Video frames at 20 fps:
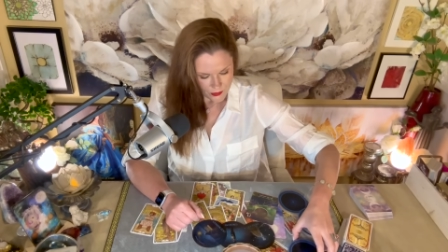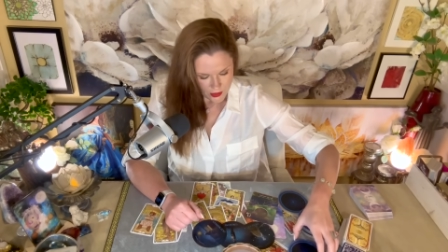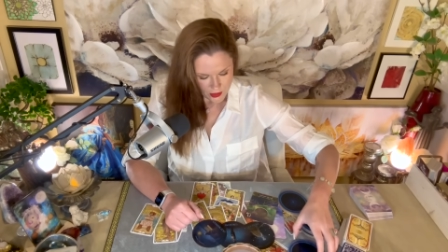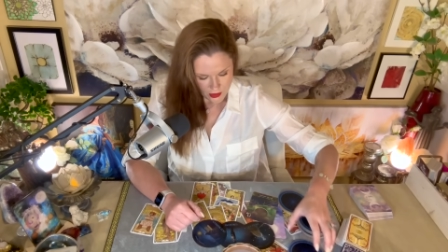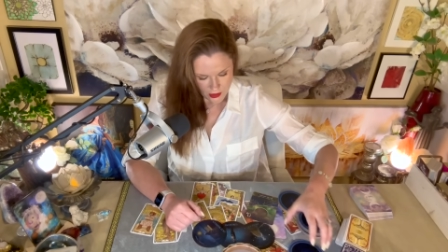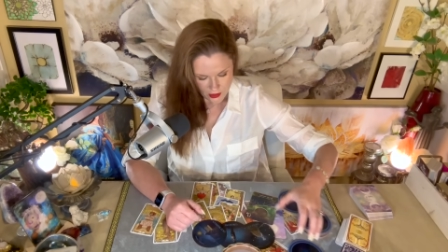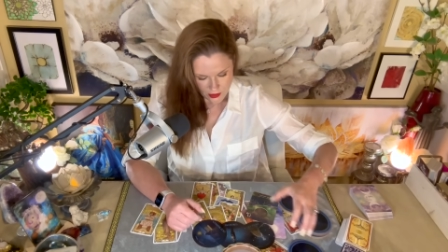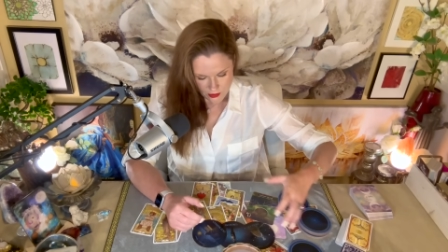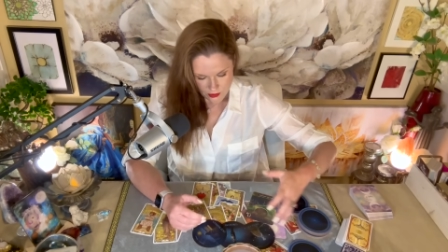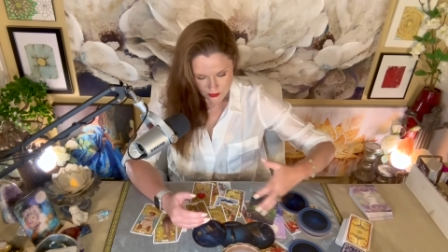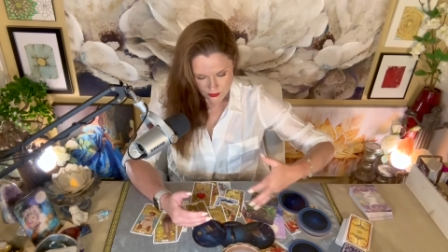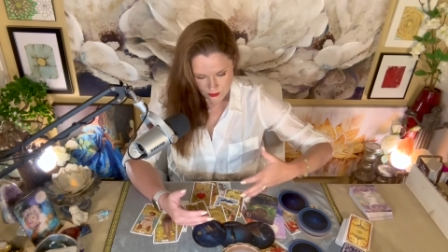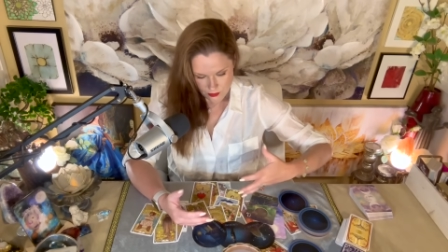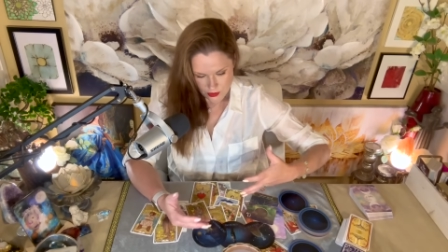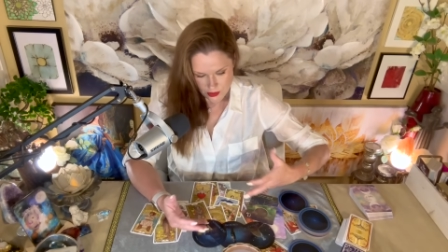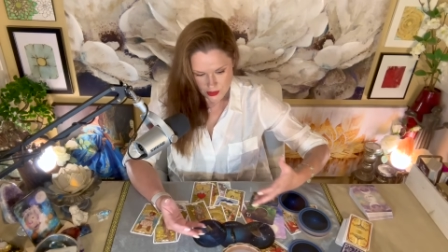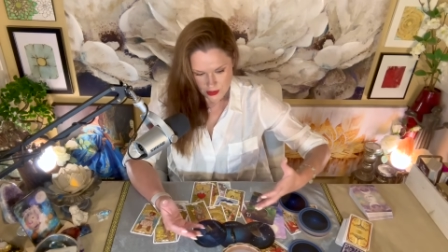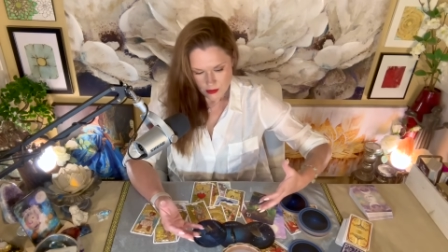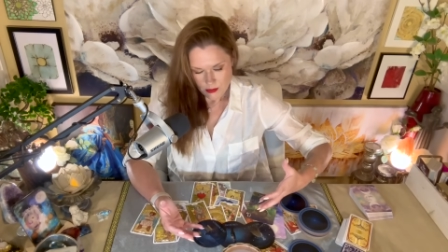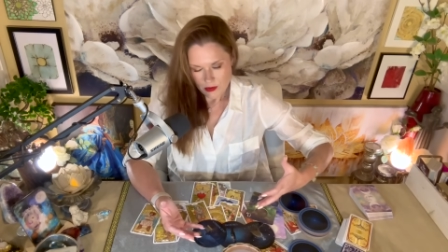And we
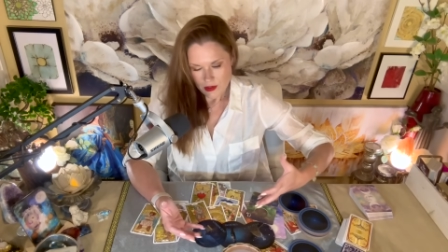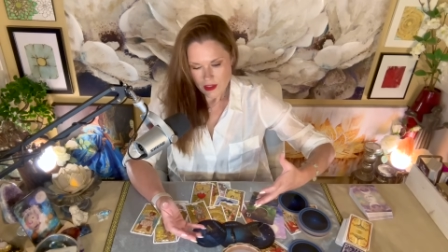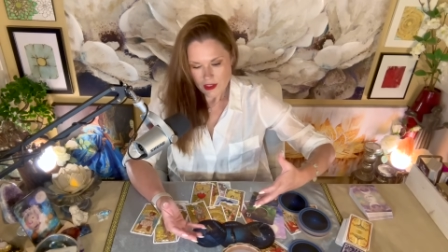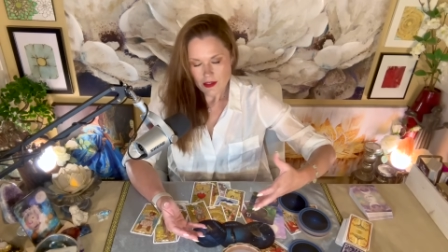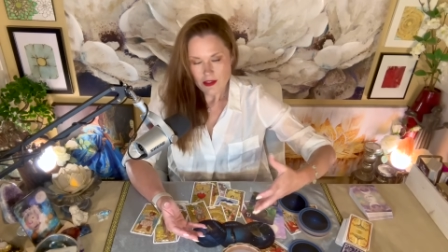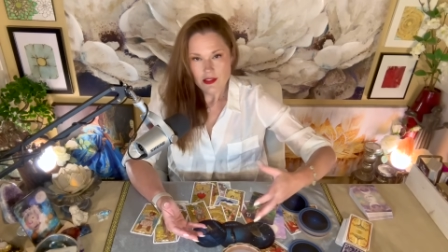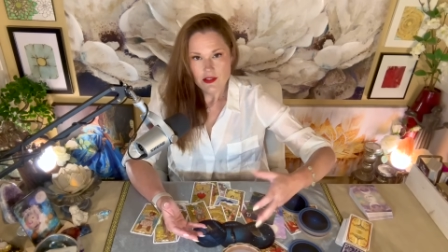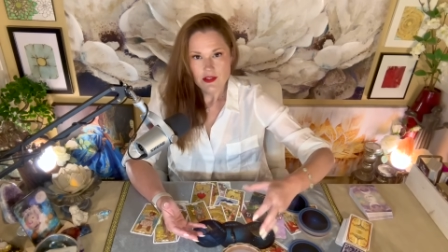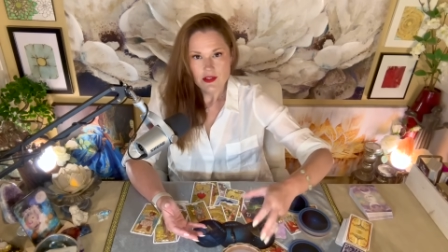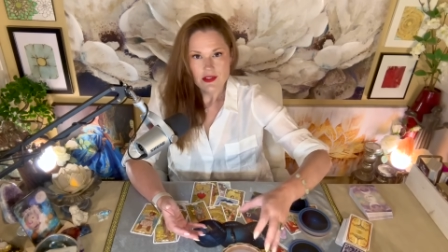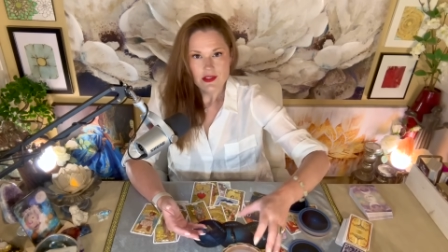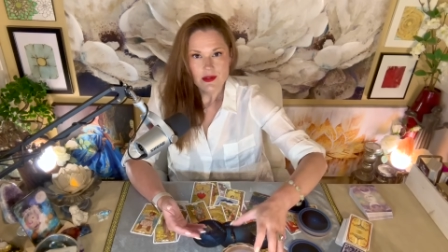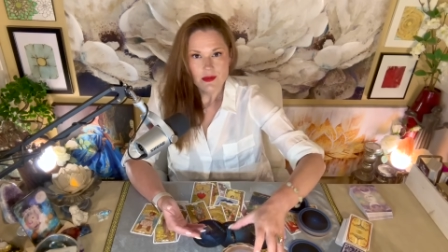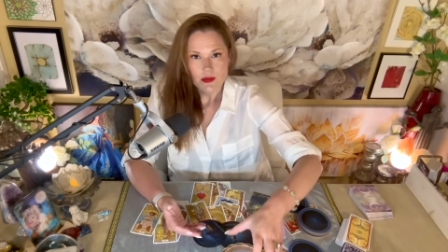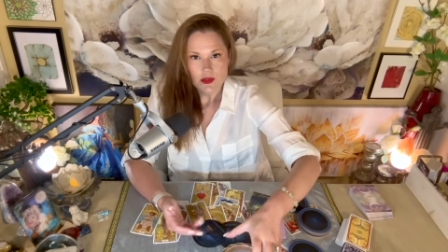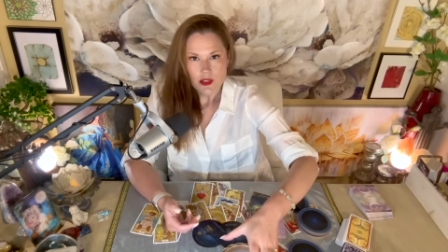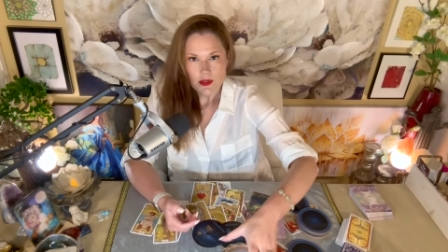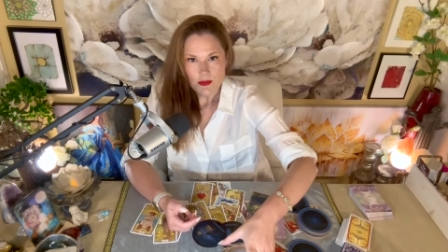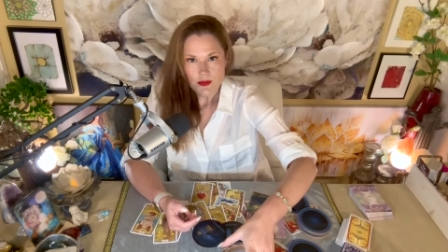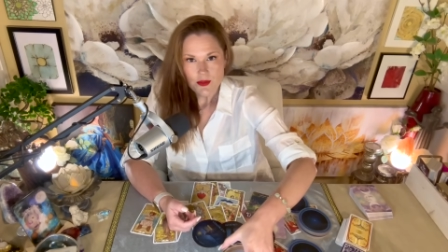see where that leads us
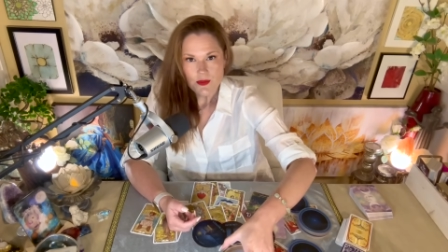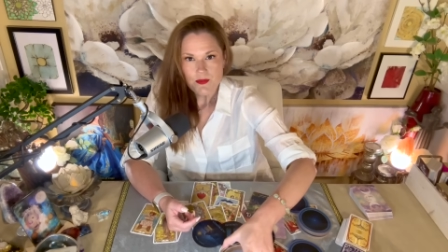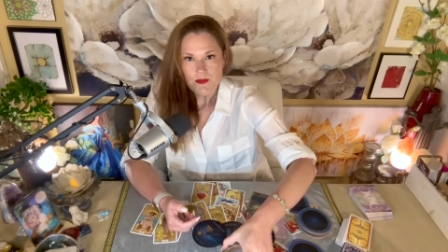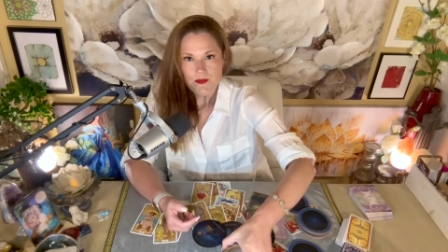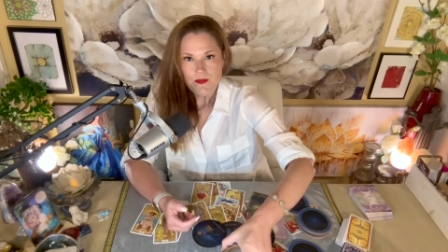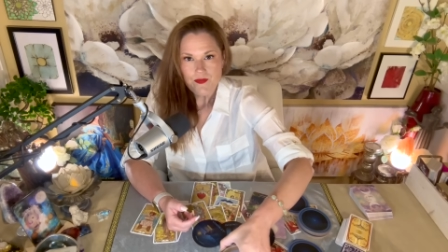sometimes.